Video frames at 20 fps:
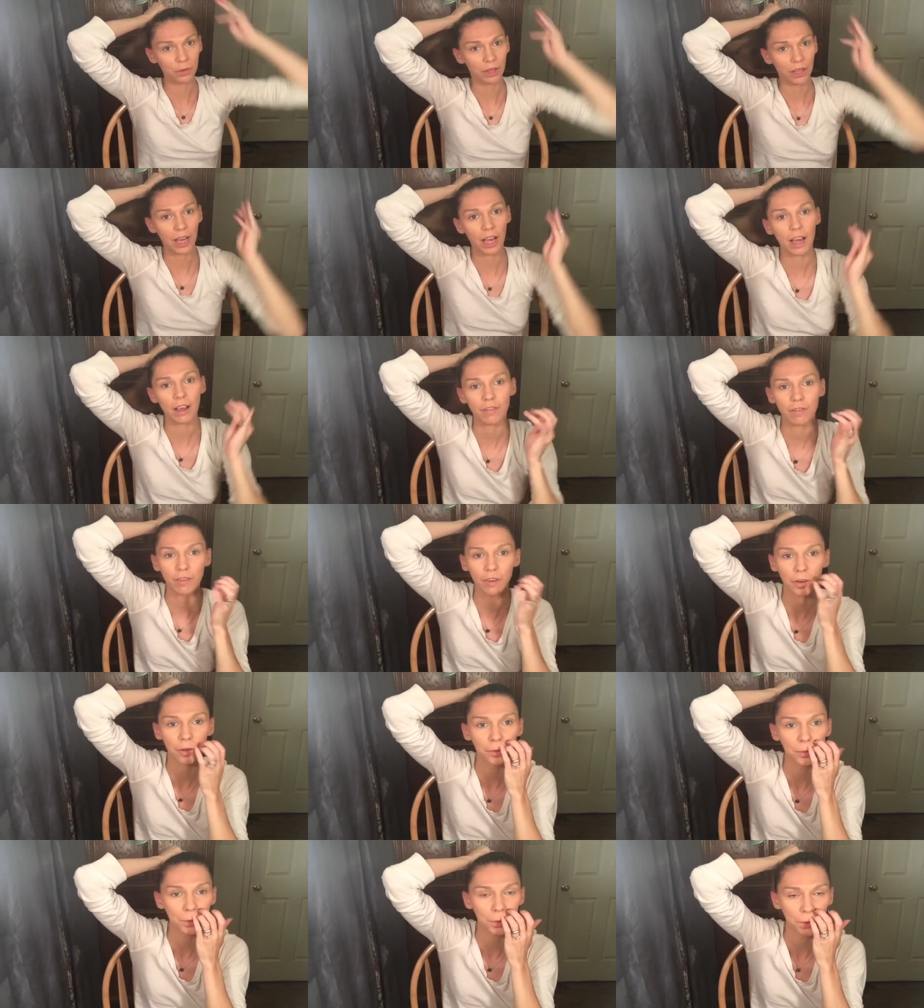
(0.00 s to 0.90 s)
with
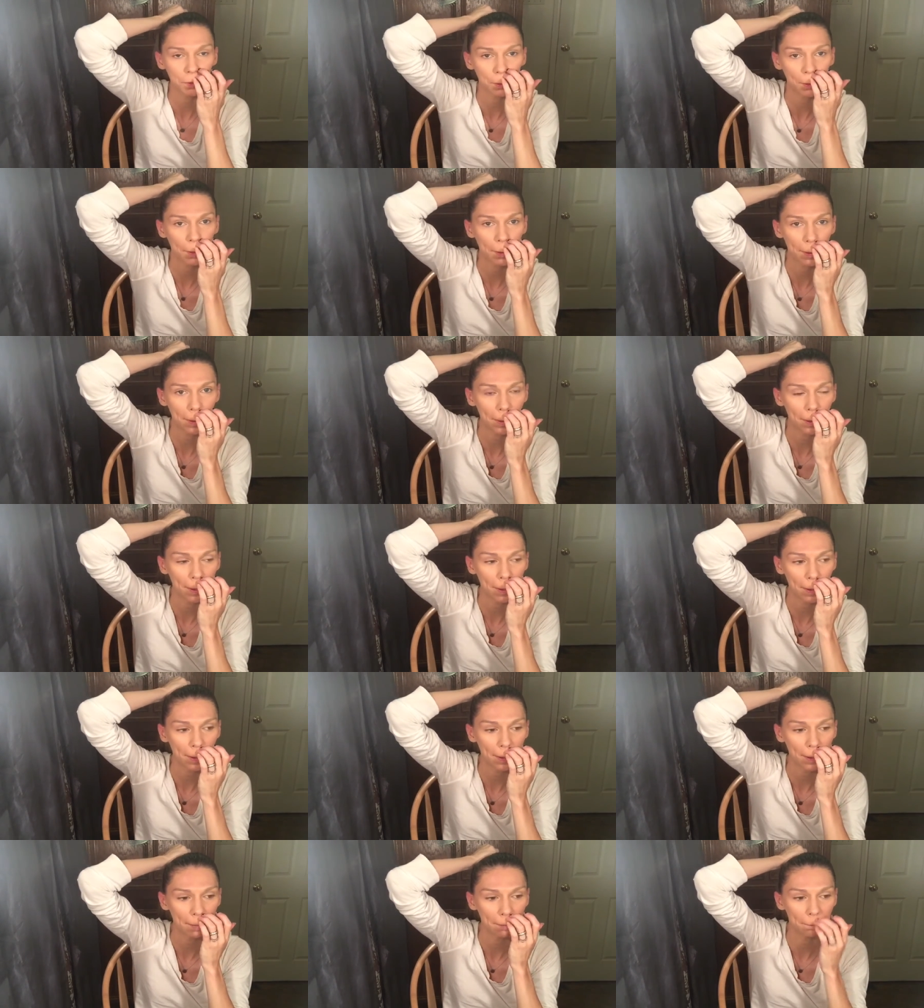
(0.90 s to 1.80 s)
iPhones or
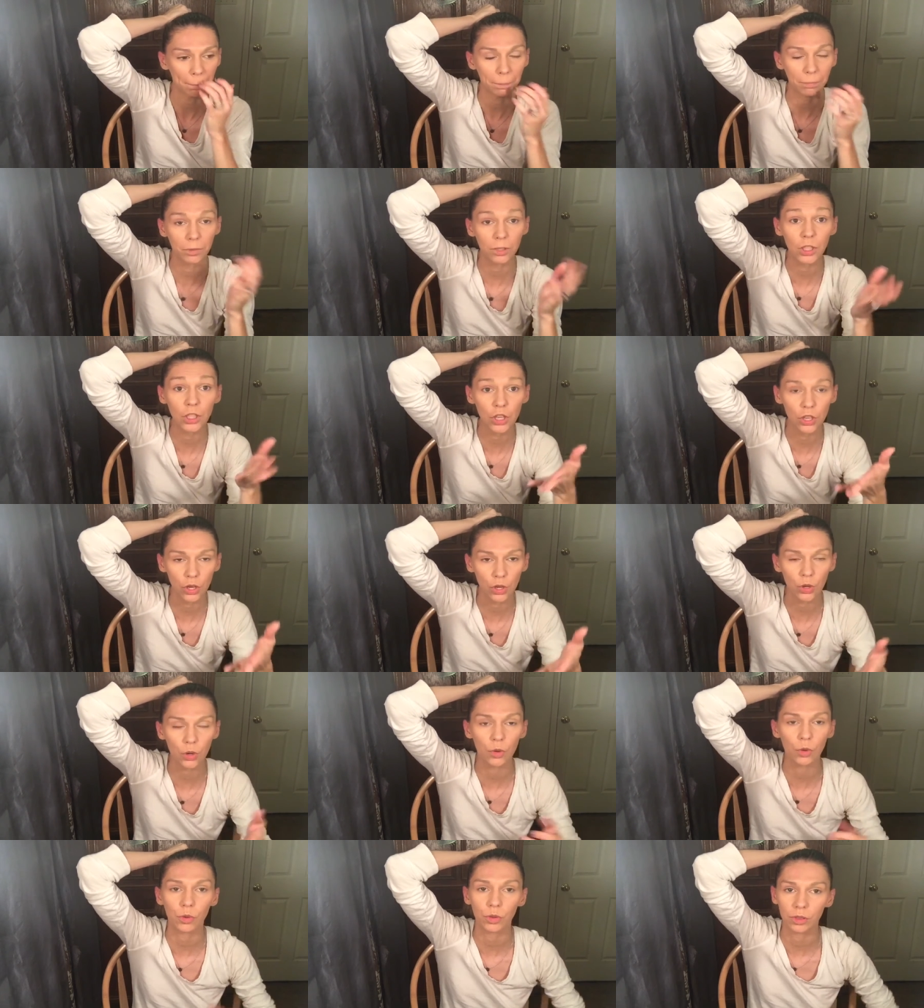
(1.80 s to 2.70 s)
uh,
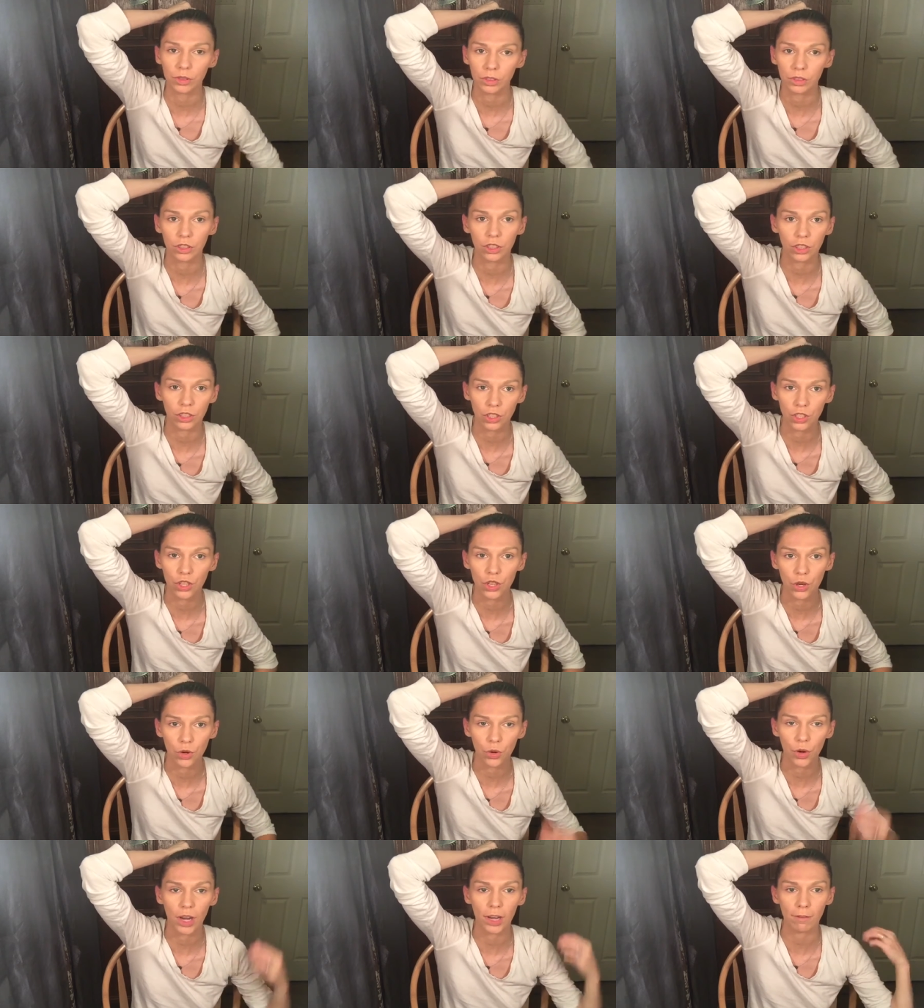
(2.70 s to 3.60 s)
new, just
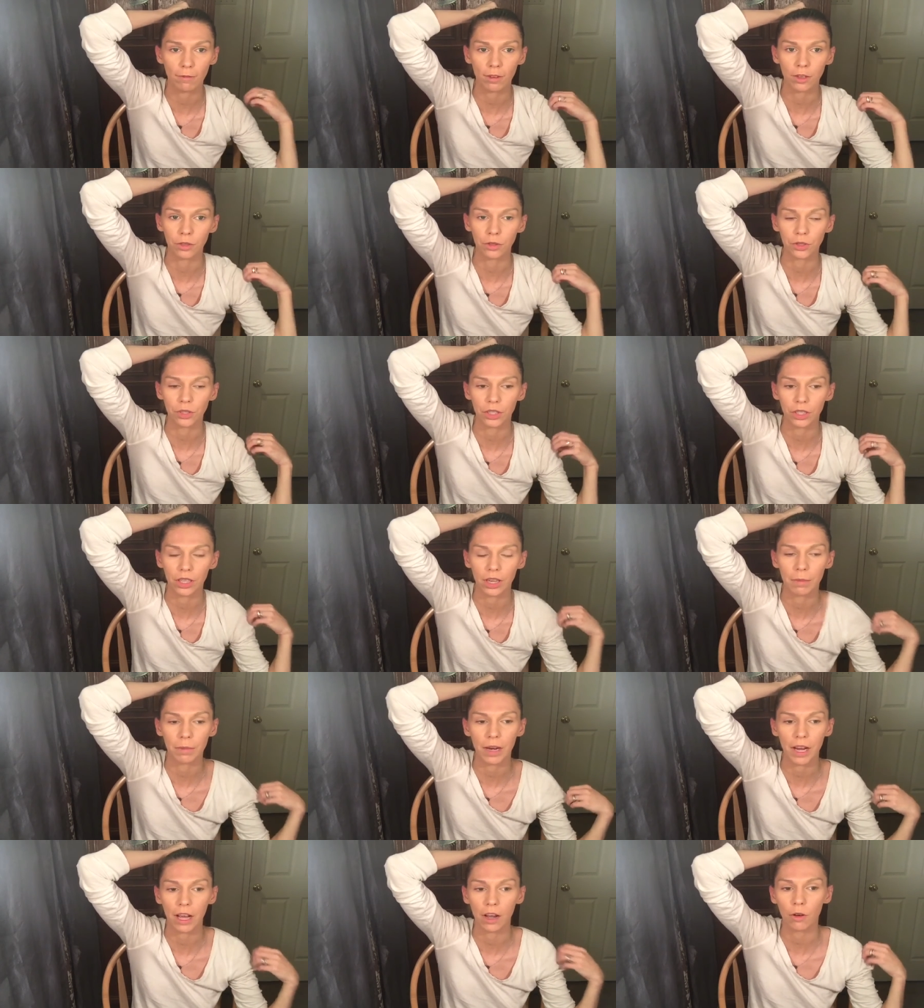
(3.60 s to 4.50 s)
new iPhones are
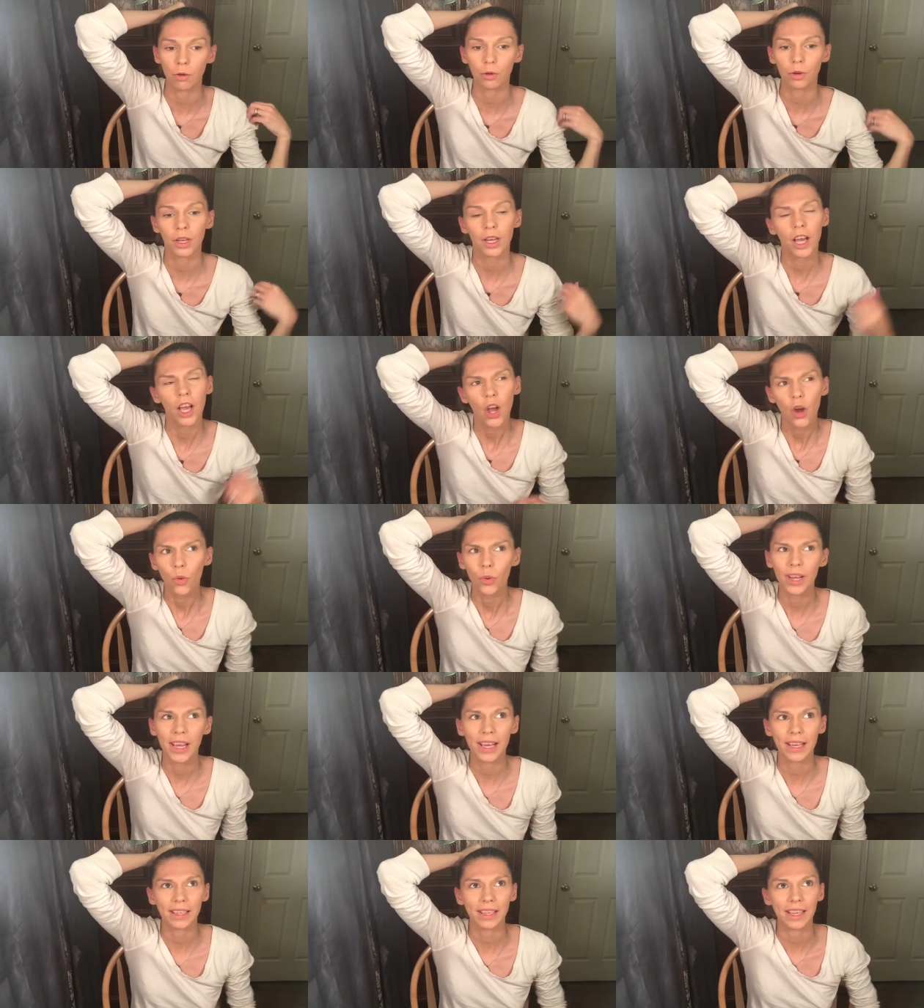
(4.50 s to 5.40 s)
coming out.
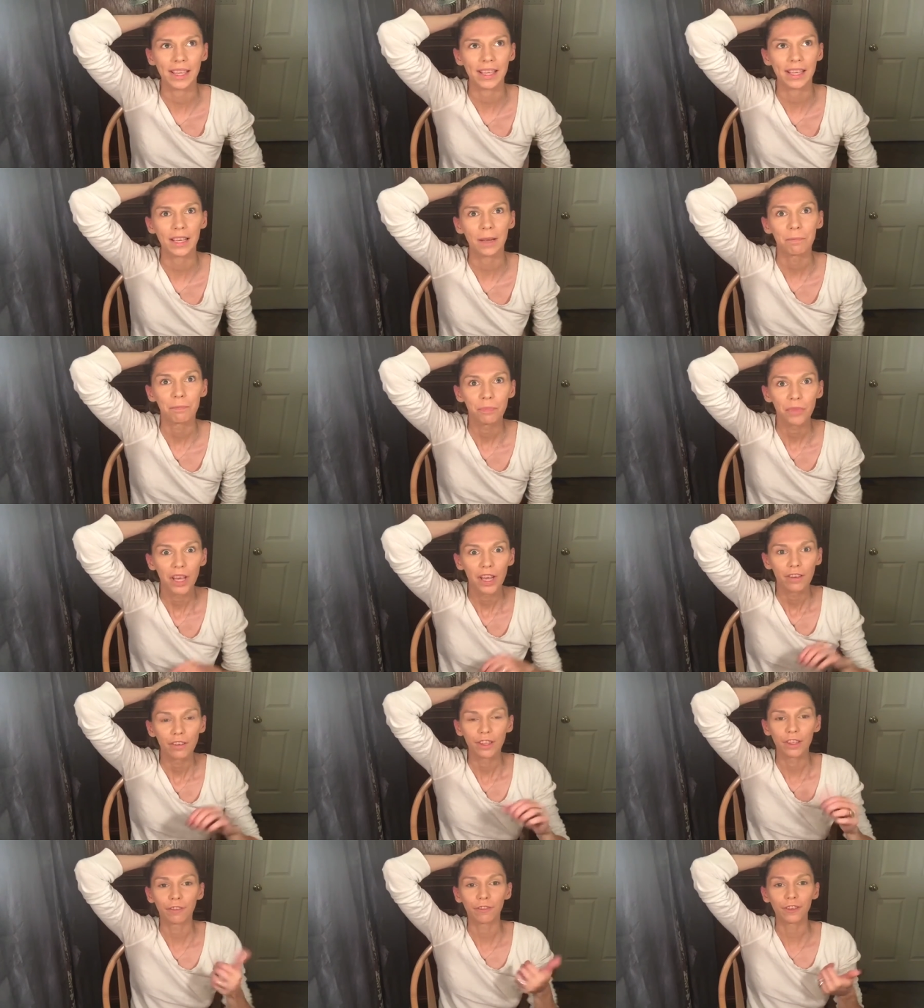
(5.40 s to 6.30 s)
We had like
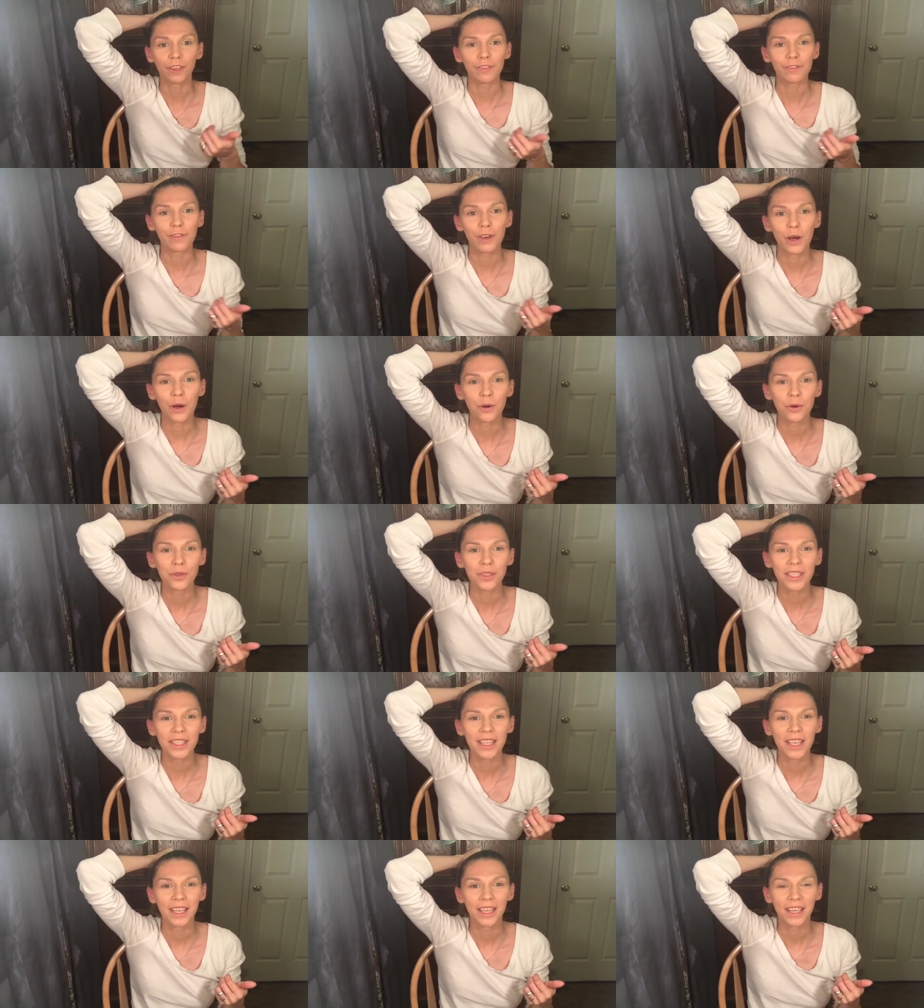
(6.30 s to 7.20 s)
the flip
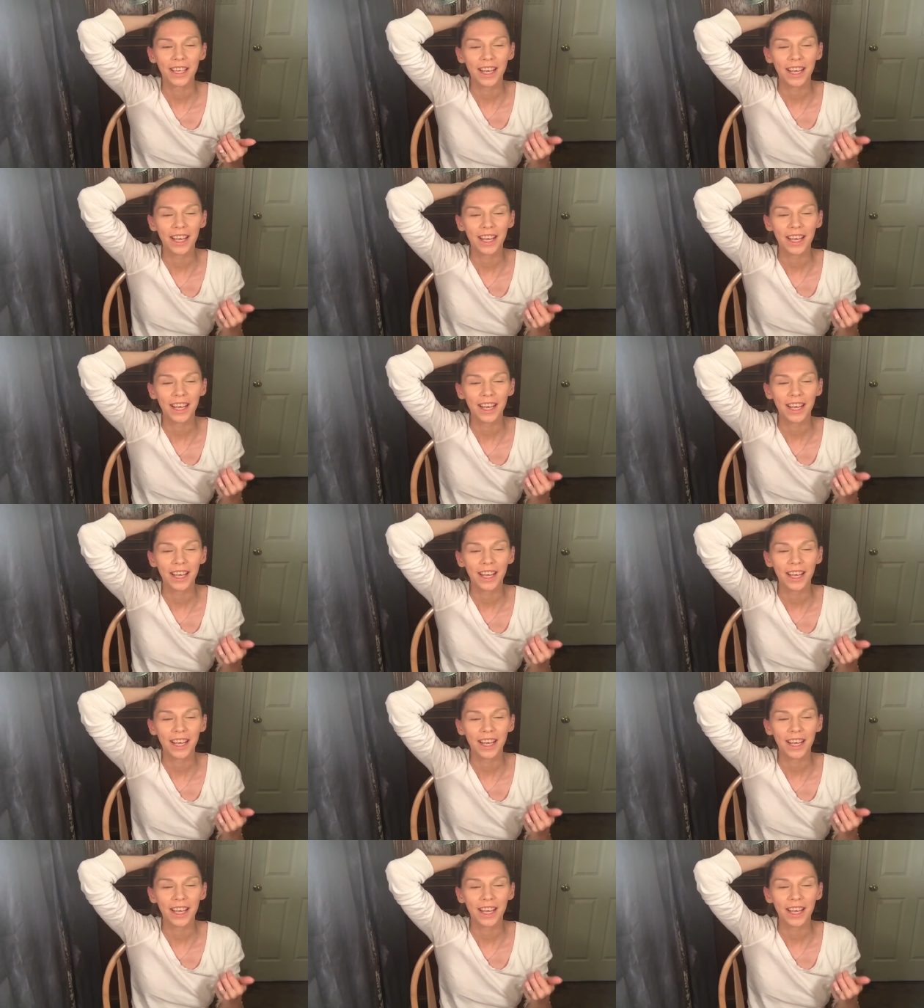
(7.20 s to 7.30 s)
phones.